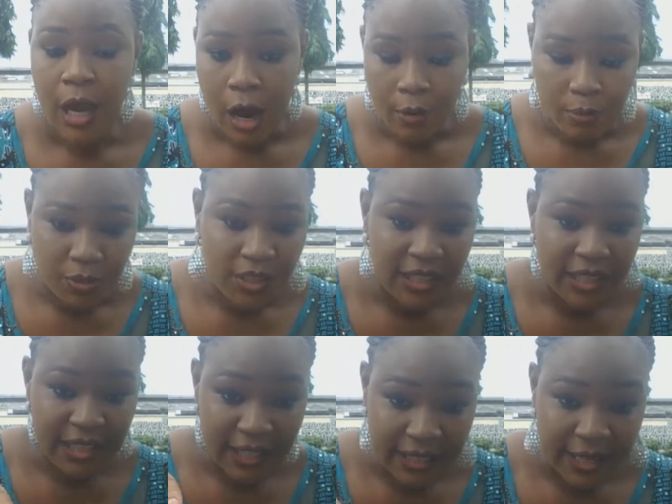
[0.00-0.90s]
I'll put the
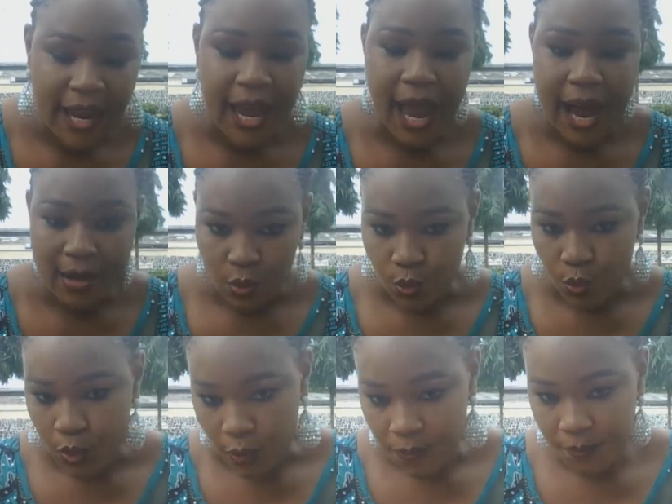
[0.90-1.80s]
link there as
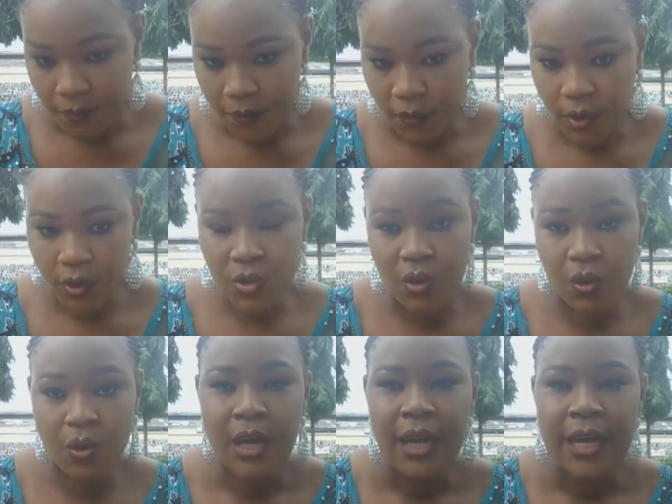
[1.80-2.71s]
well.
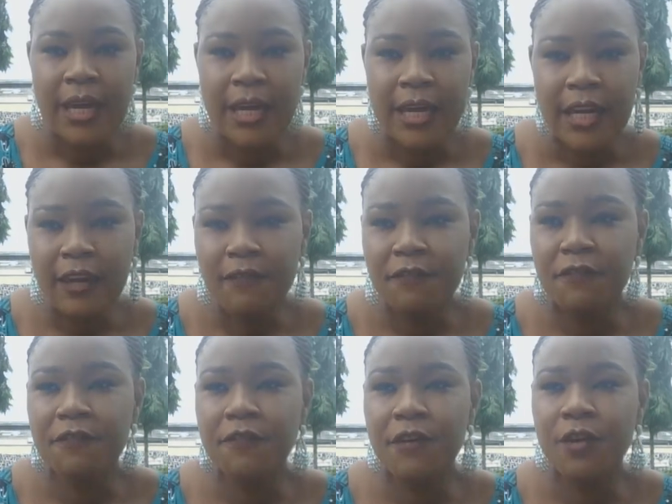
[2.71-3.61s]
So if
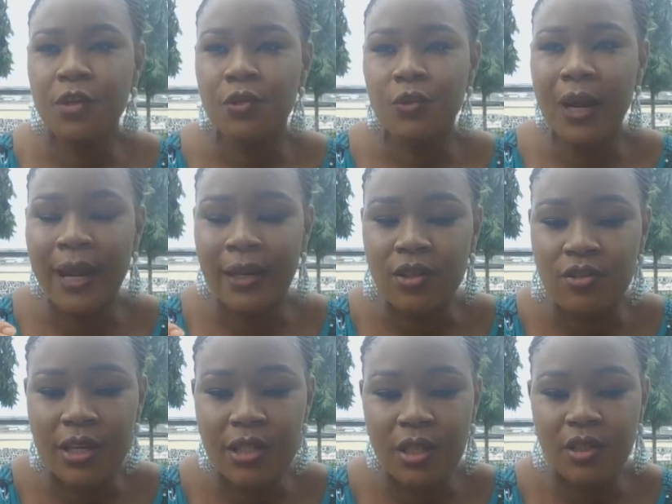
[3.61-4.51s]
you are
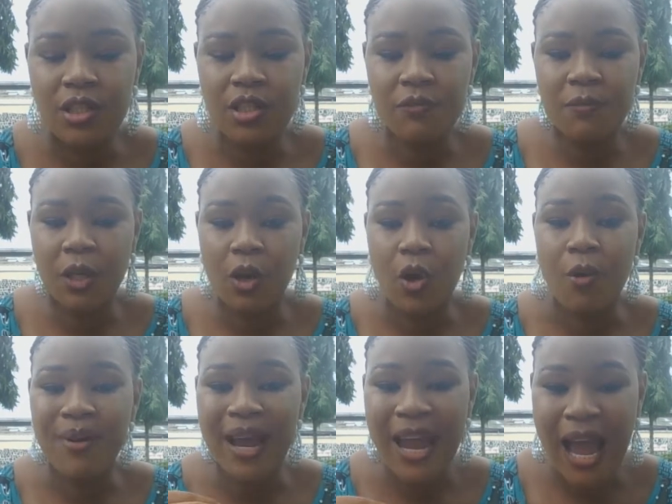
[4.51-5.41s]
interested, just give me a call.
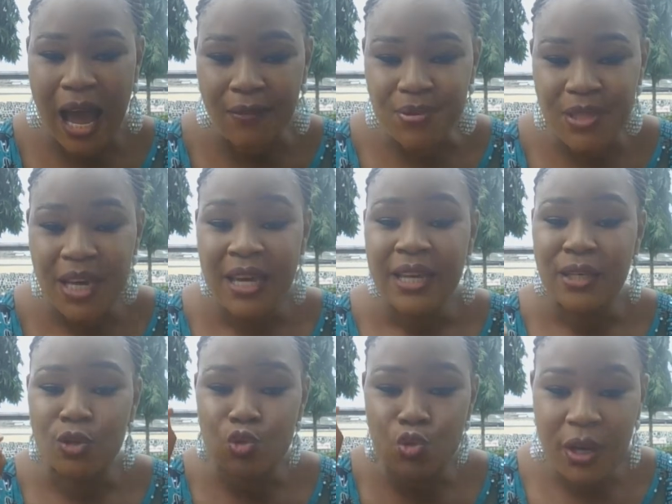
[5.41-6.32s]
My herbs
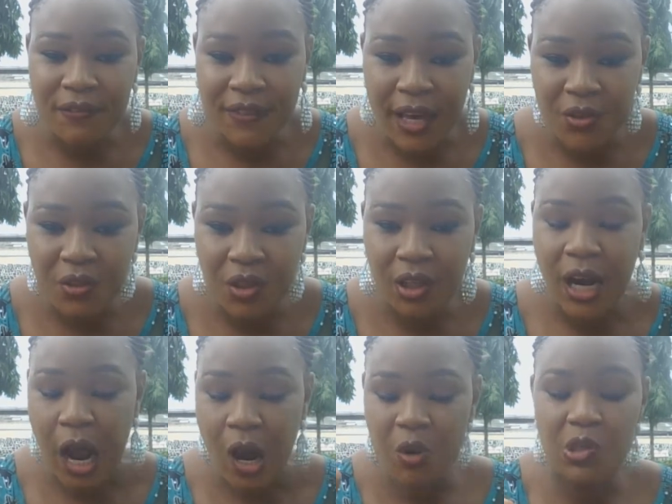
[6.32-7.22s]
is 12,000
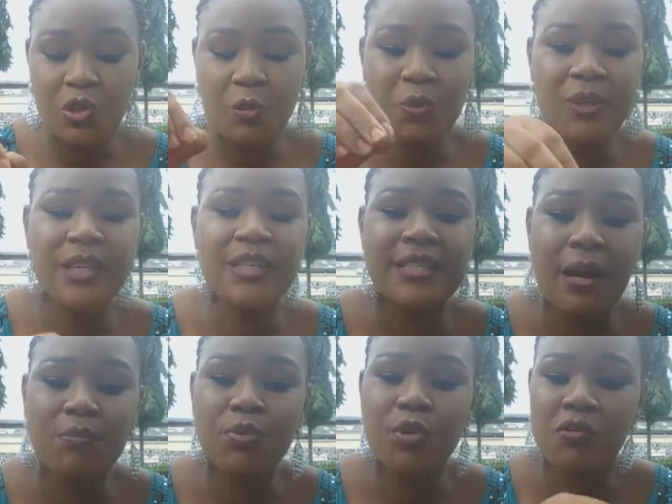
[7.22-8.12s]
naira. I also put a
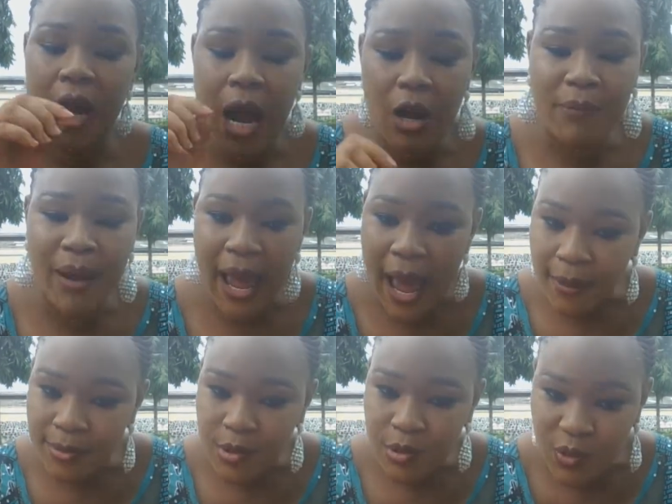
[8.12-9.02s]
sample of how my
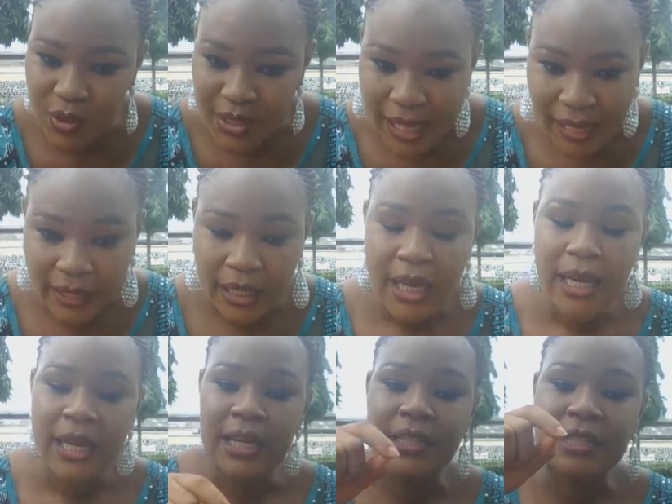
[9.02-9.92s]
herbs looks like
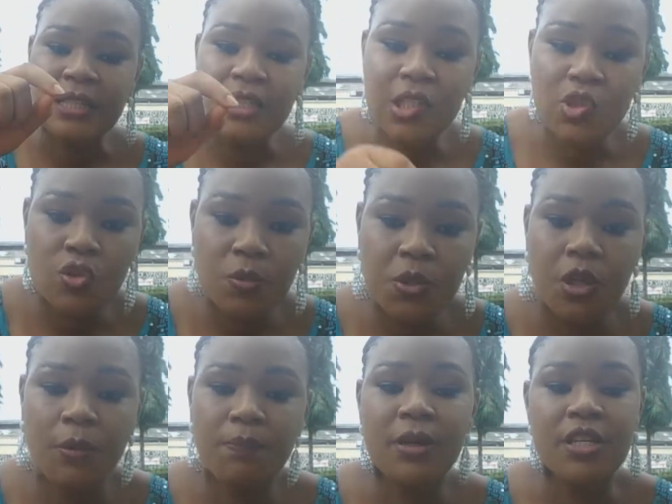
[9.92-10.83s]
in the
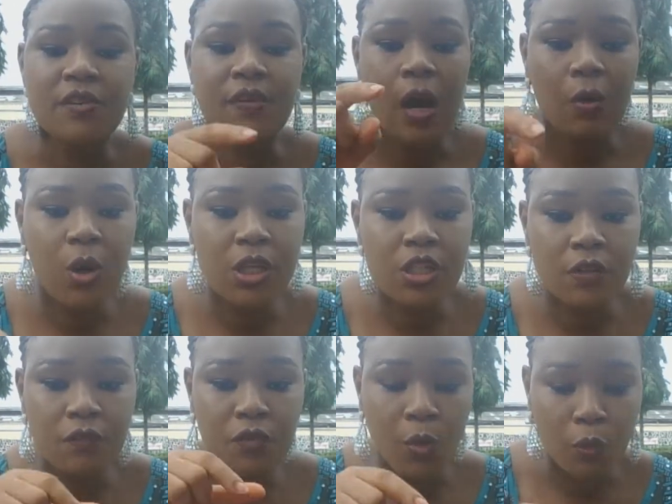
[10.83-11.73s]
description page if you are
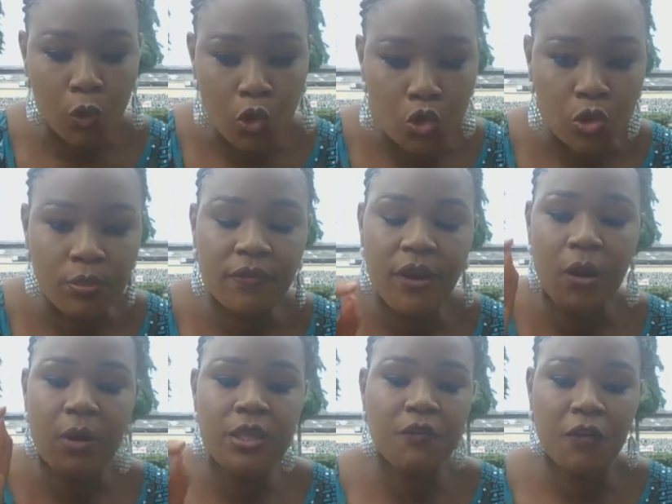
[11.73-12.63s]
watching from YouTube. If you are
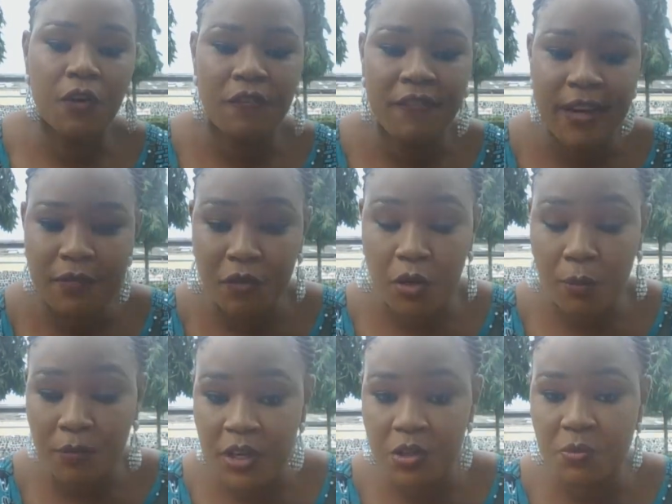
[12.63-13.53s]
watching from
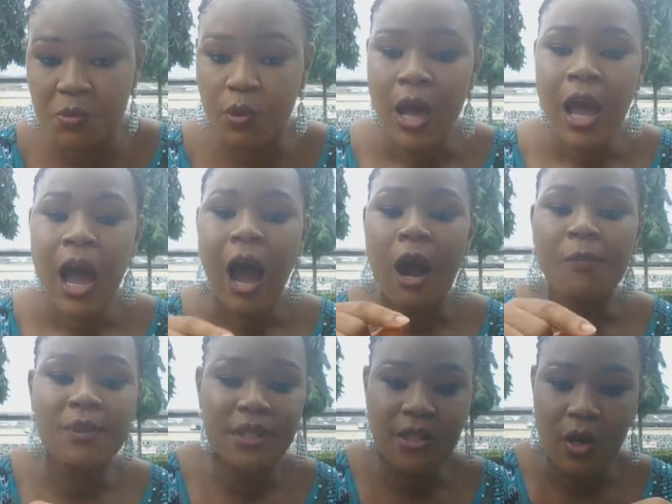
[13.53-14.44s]
Facebook, I'll
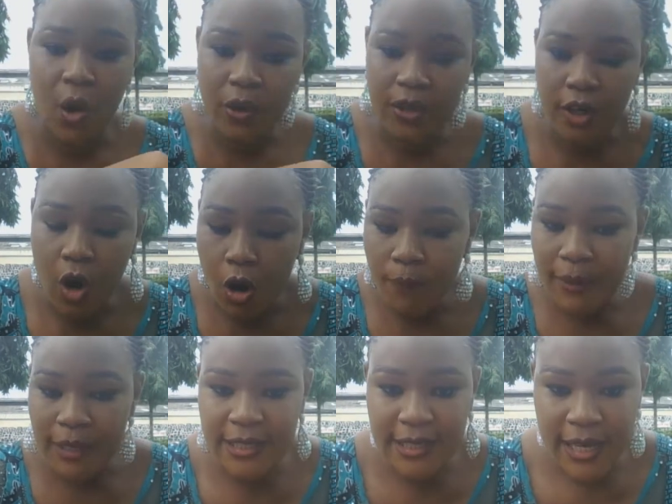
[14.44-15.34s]
put it on the
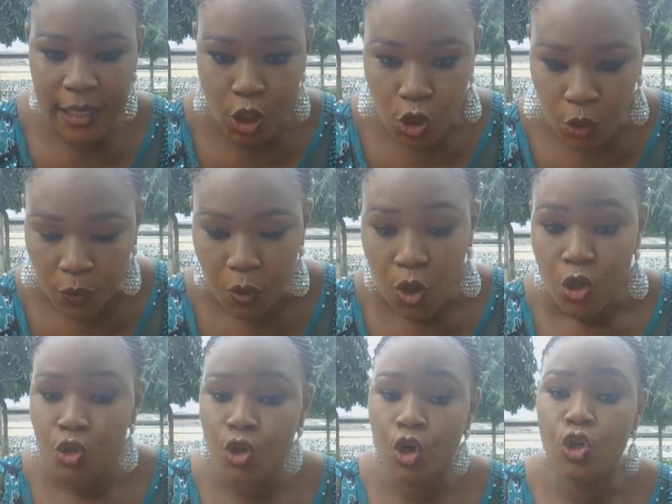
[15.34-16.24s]
comment section,
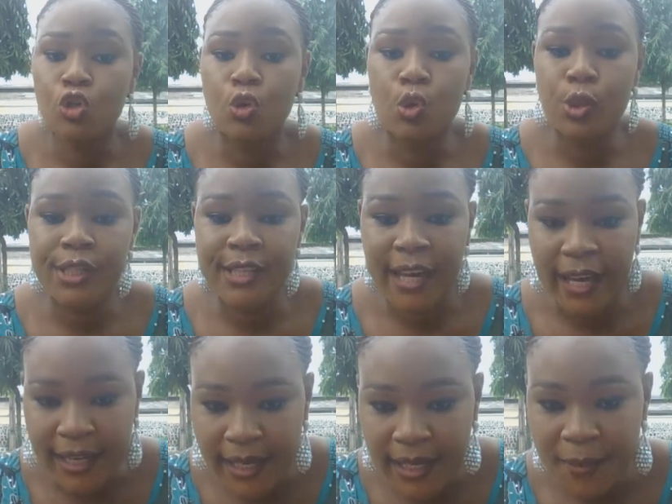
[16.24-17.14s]
so you check.